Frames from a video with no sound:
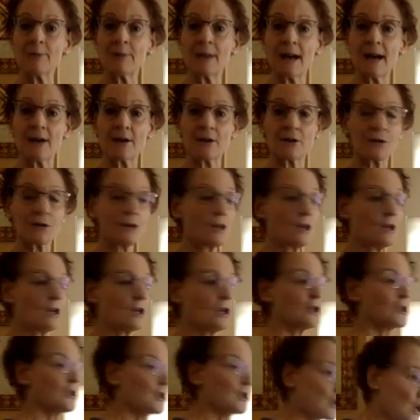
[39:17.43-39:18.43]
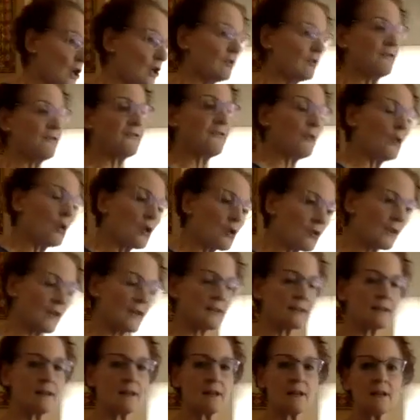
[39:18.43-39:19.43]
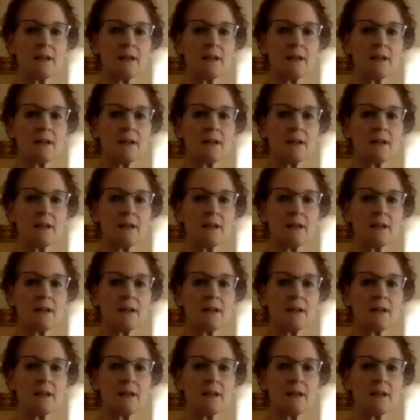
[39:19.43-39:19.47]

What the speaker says: pattern to go for it.